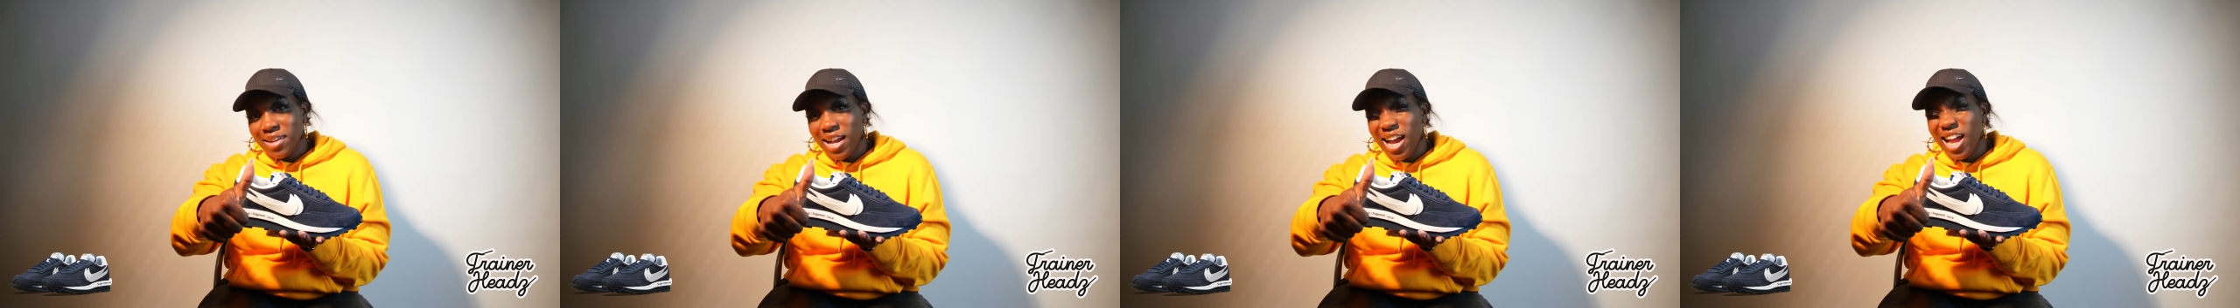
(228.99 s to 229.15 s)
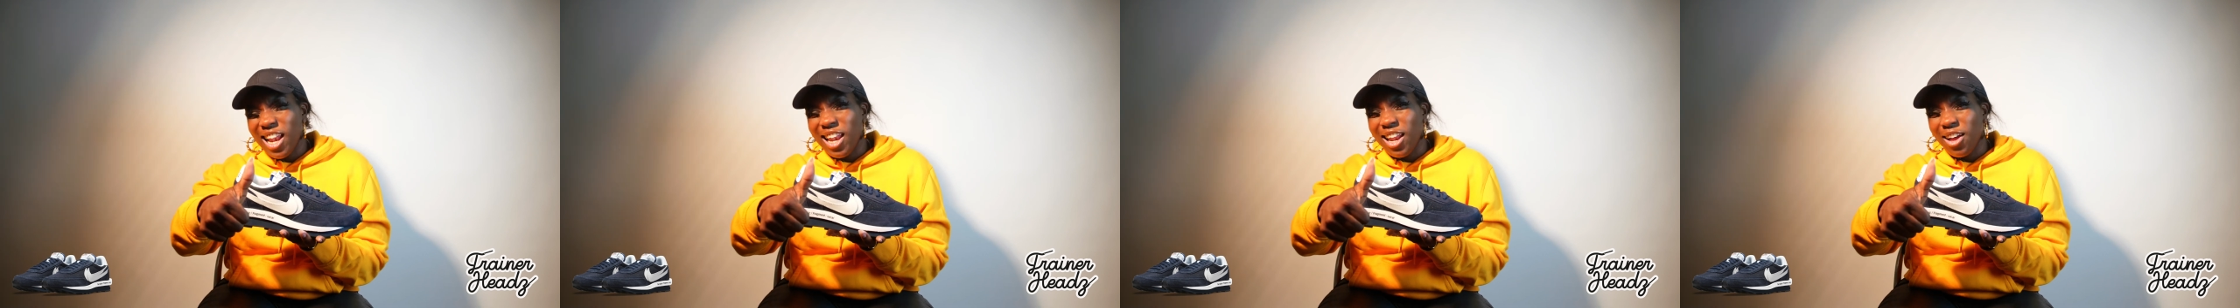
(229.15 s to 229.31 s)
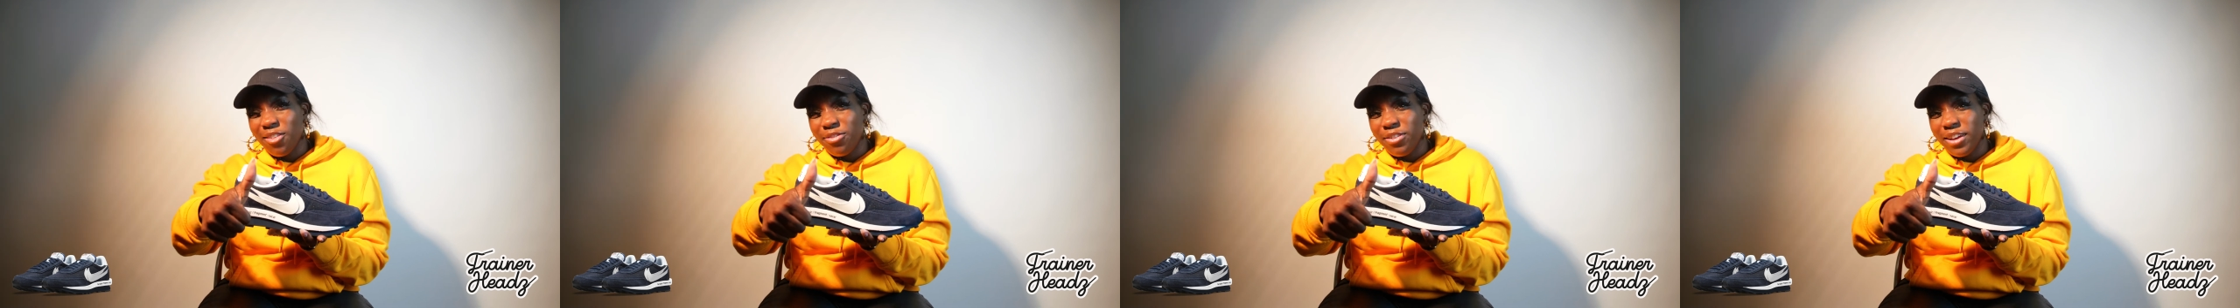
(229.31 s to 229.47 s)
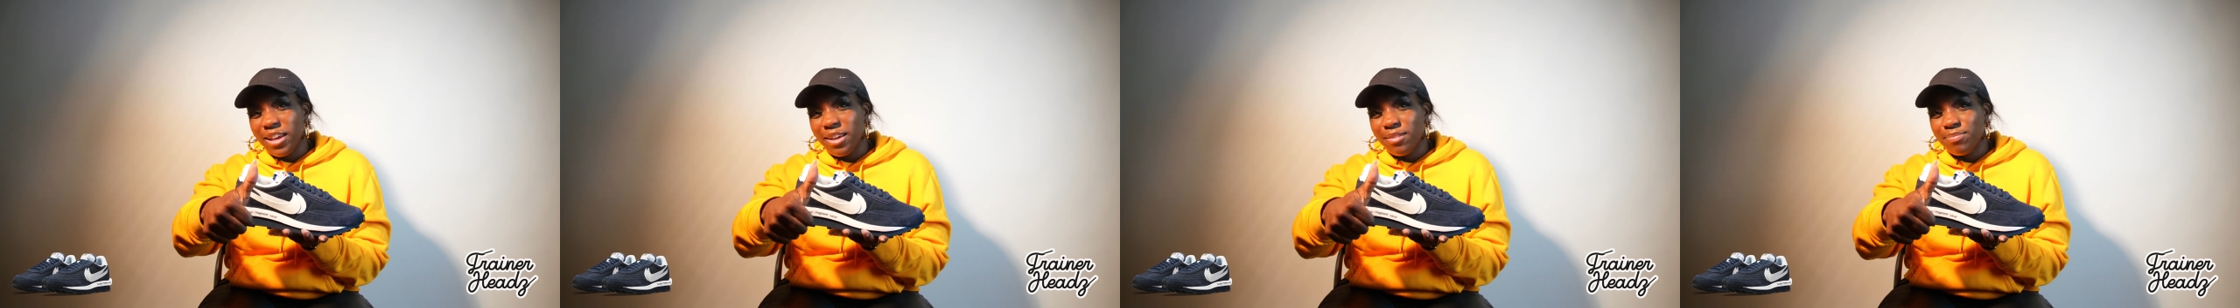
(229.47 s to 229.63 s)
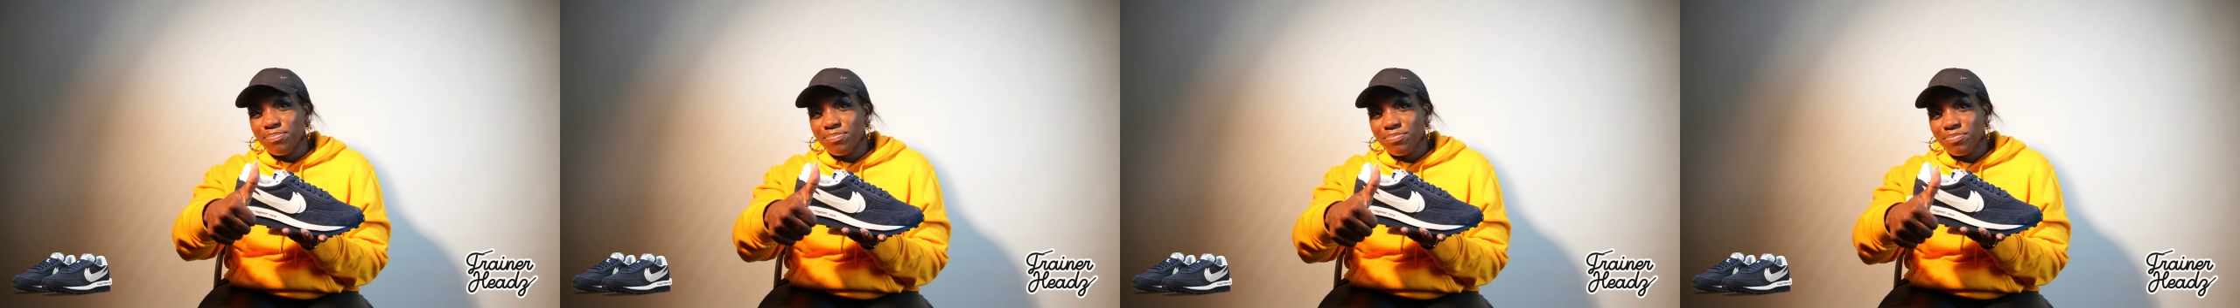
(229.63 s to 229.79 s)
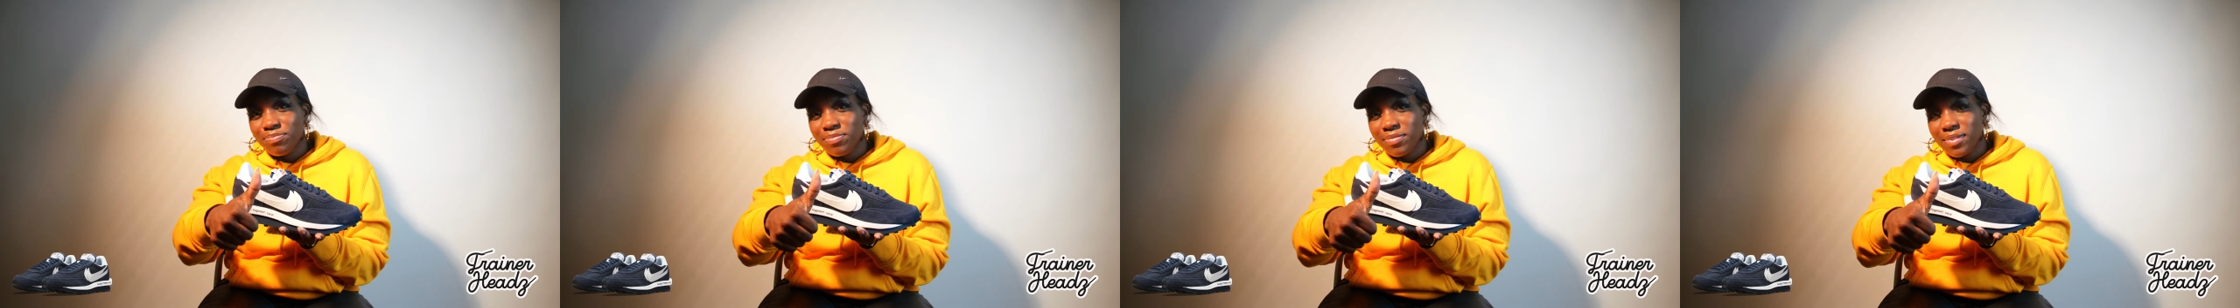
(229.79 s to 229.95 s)
I love
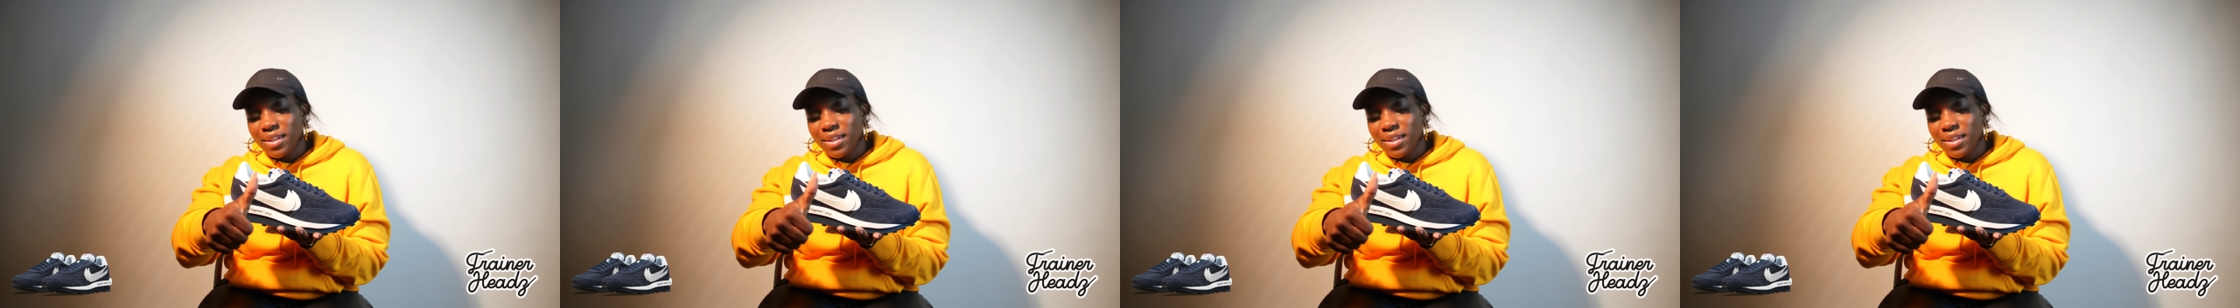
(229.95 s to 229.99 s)
it.